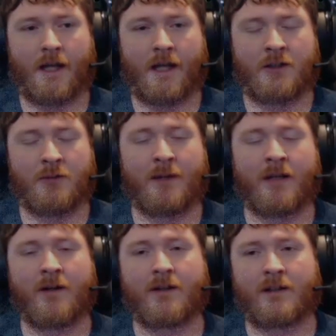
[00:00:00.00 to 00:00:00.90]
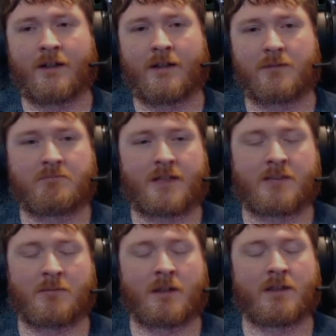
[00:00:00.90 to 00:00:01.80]
And you may not think it's
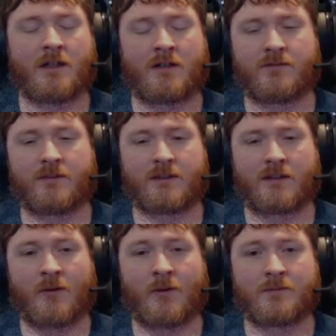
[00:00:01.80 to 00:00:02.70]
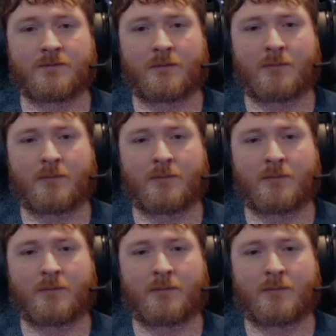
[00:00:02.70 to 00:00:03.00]
a mod conflict at all,